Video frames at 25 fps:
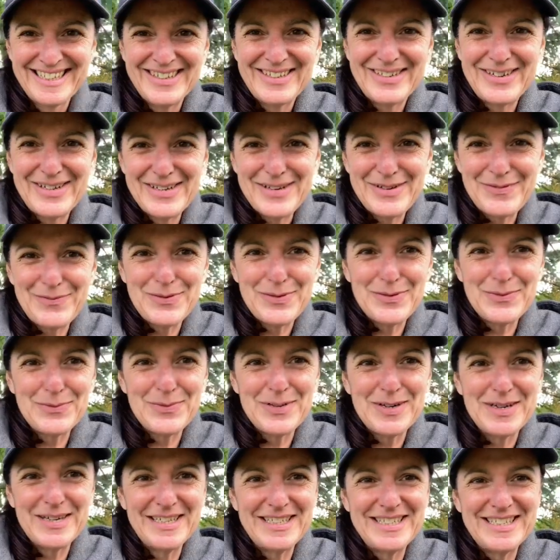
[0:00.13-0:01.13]
Hi
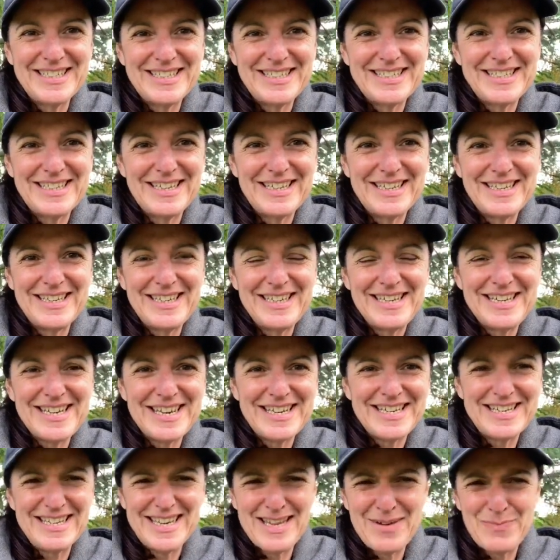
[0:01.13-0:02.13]
everyone, day
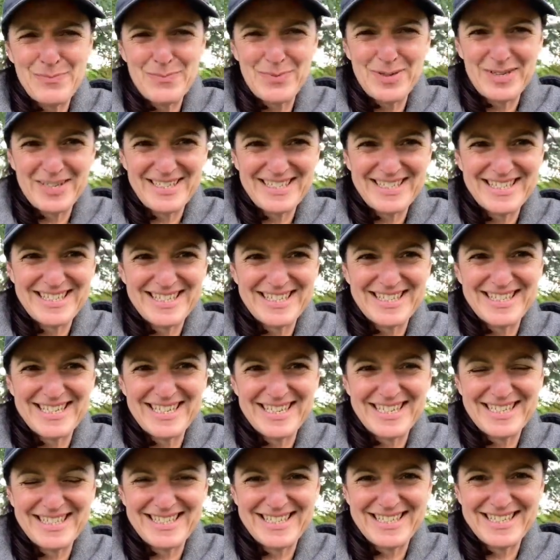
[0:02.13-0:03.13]
number
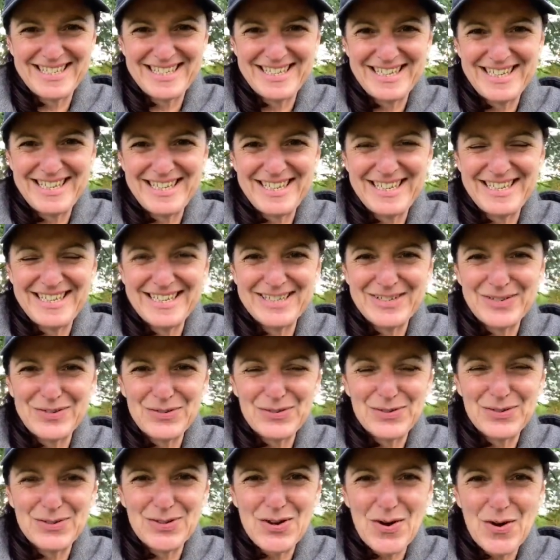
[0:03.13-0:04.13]
16.
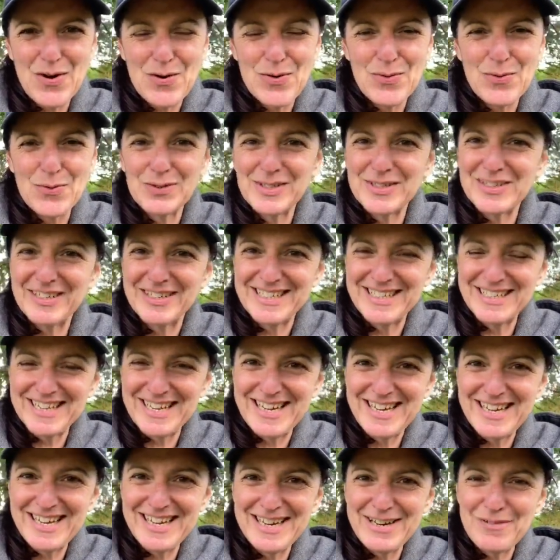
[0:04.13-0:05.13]
So
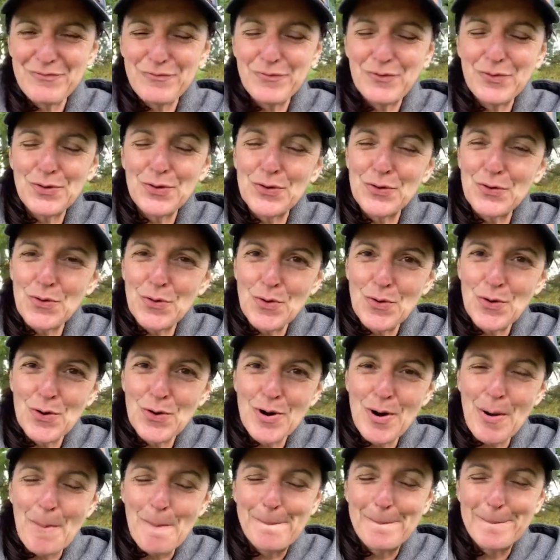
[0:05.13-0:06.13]
today for
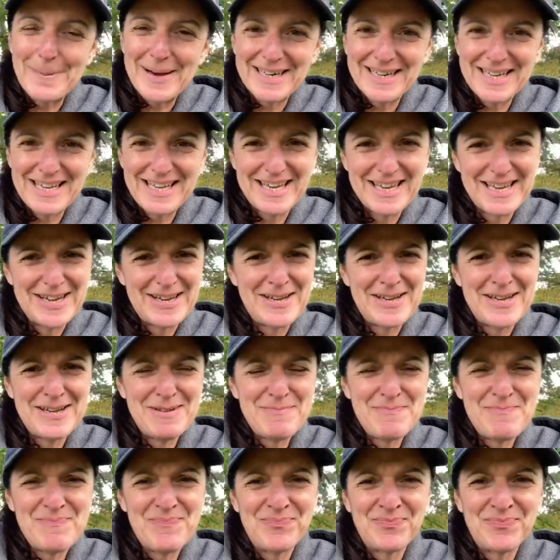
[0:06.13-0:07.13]
your money
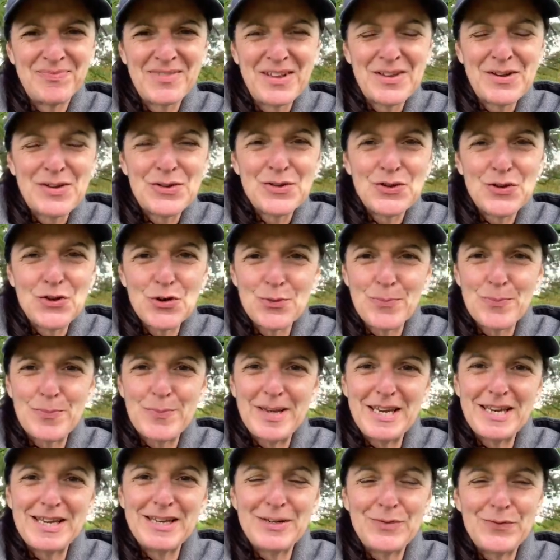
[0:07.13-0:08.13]
game, your
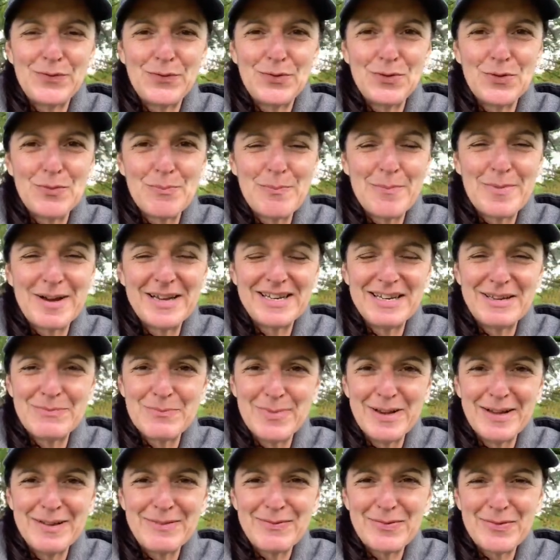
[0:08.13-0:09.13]
meaningful money
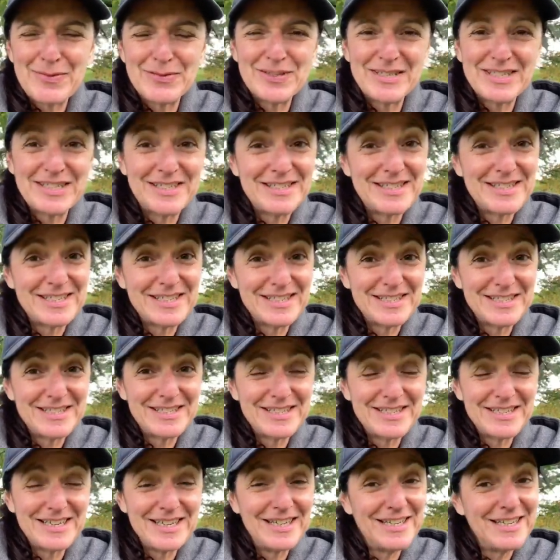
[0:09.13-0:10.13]
month, day
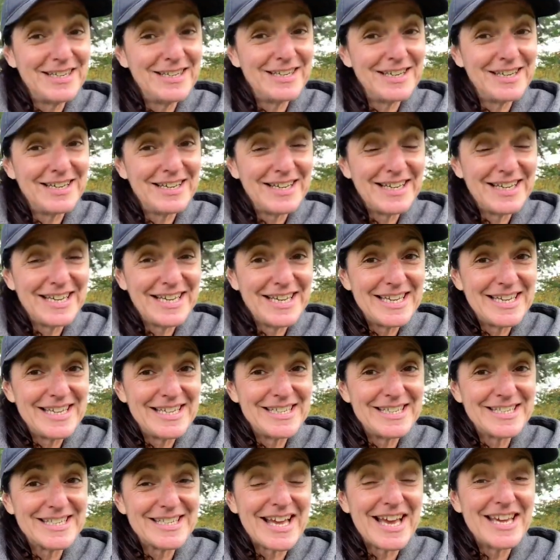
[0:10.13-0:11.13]
16
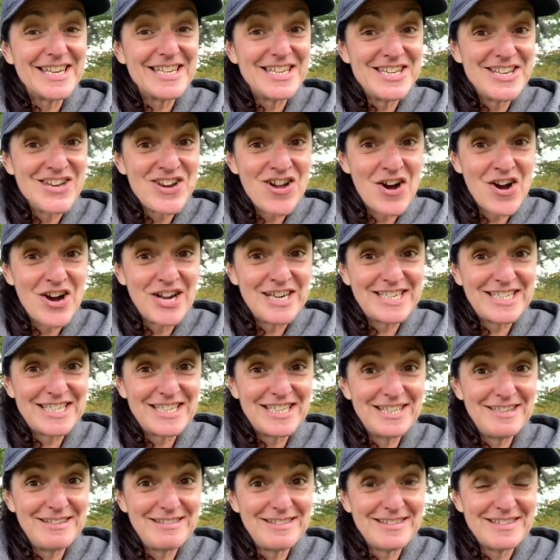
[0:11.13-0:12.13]
is
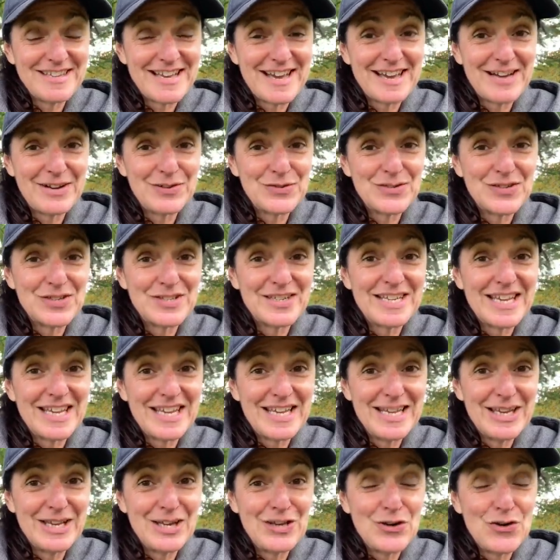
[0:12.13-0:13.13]
90,000
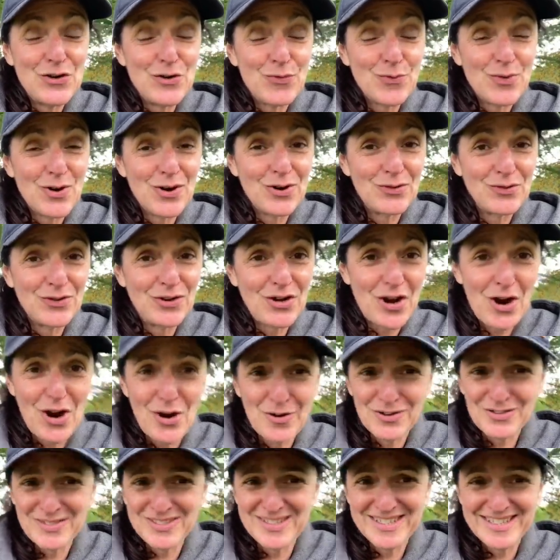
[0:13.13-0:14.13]
in your own
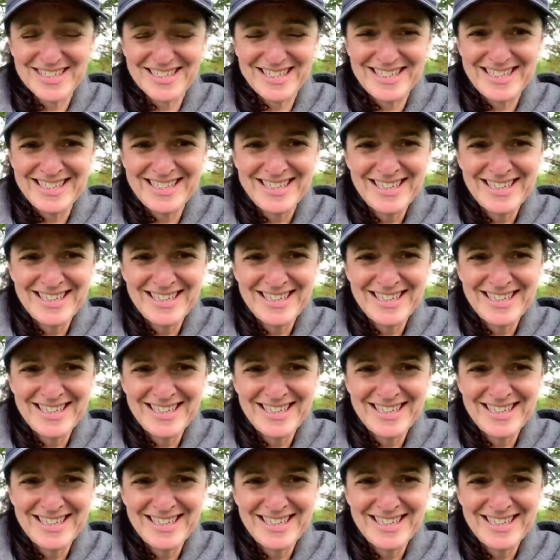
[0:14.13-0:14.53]
currency.